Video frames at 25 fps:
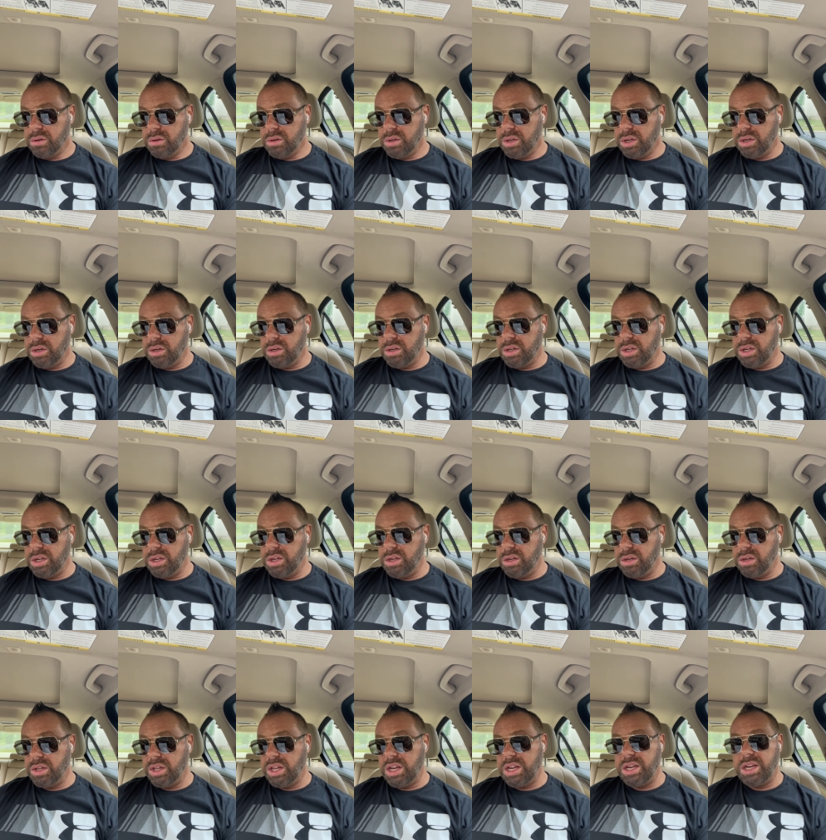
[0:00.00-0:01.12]
They they
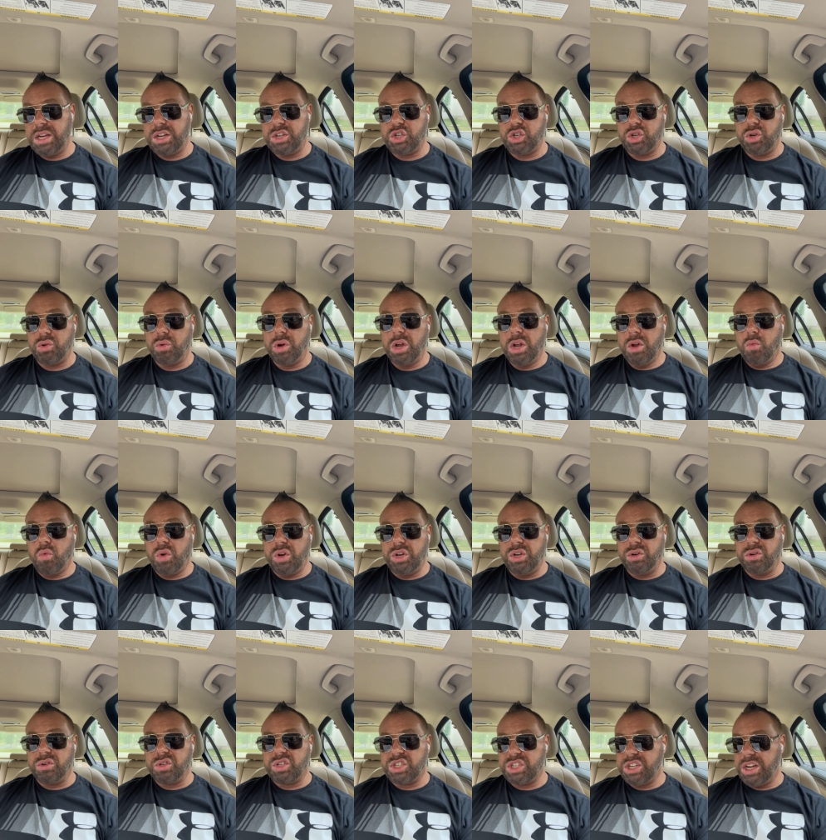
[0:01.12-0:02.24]
they get you when
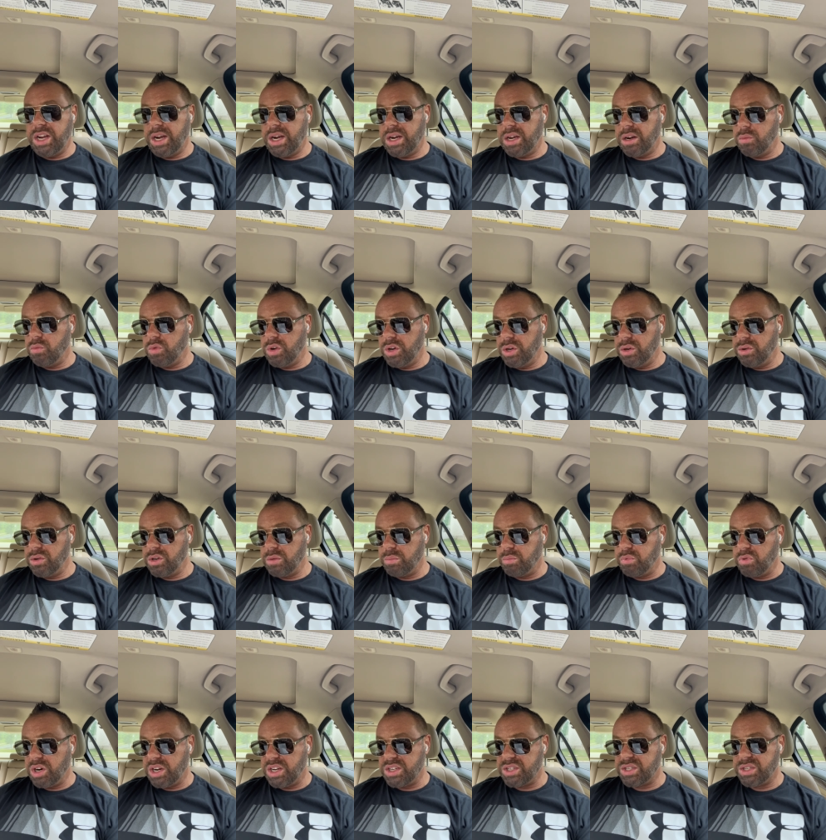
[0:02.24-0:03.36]
you're sad, when you're
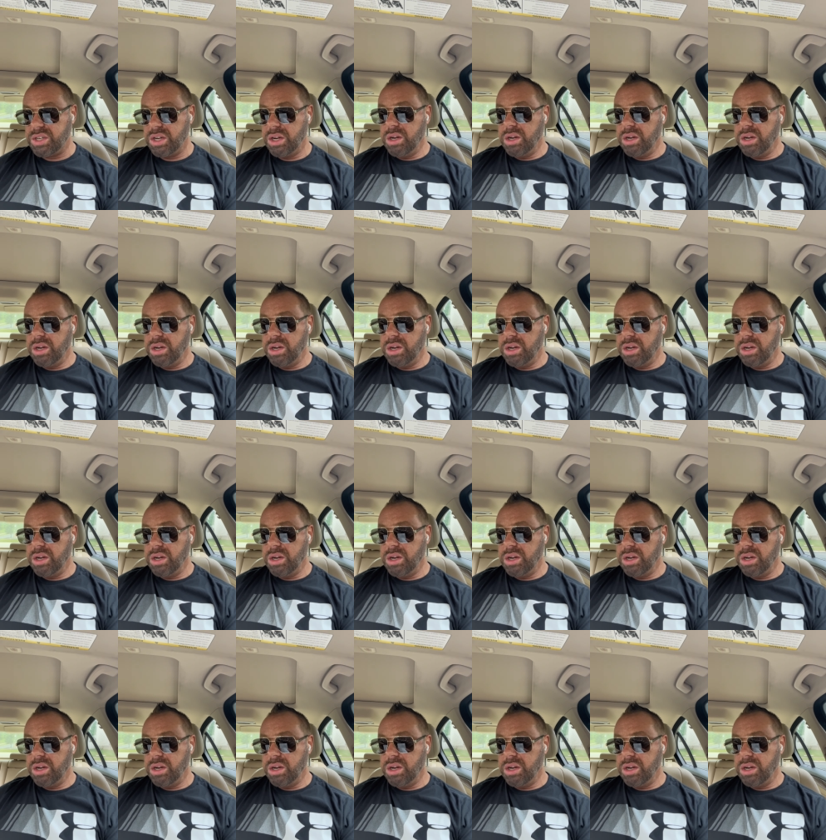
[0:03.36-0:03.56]
depressed.